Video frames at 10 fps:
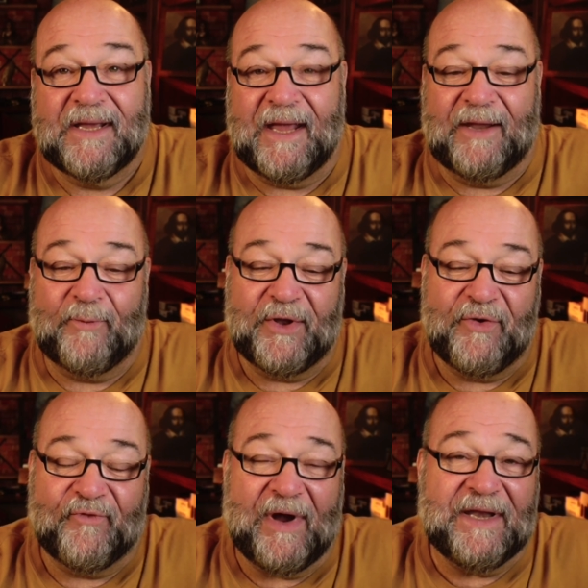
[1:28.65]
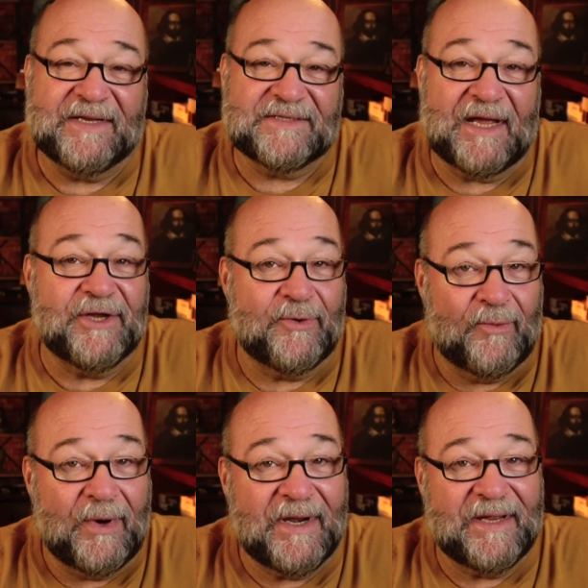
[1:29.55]
And when you finally decide you
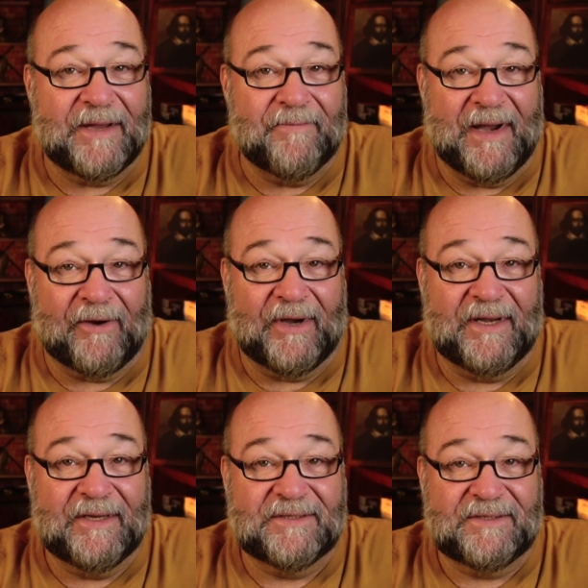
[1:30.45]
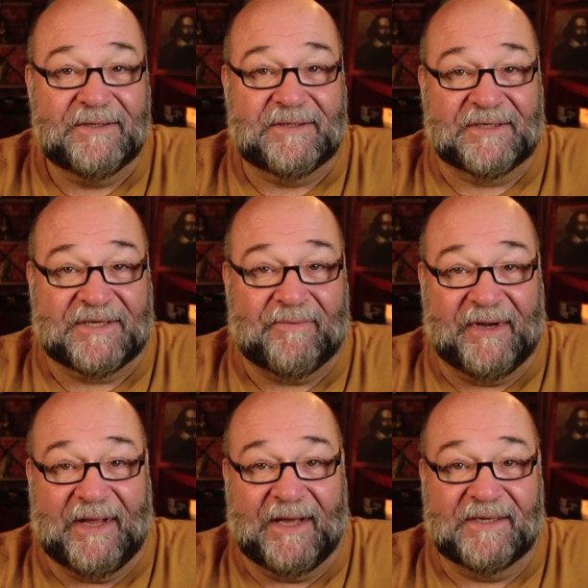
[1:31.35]
want to get married to
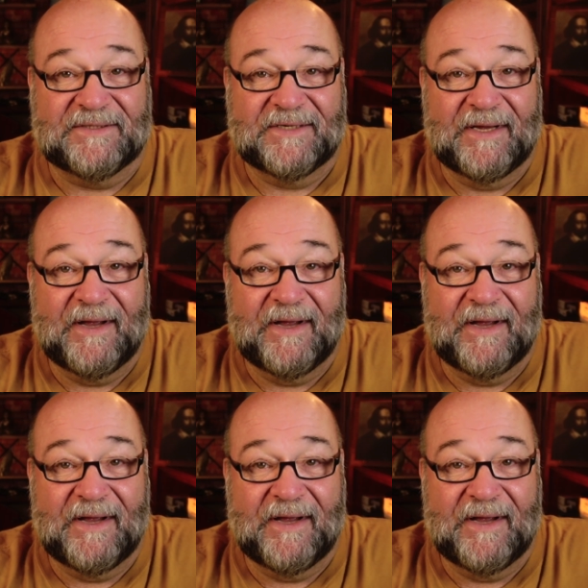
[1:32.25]
somebody else,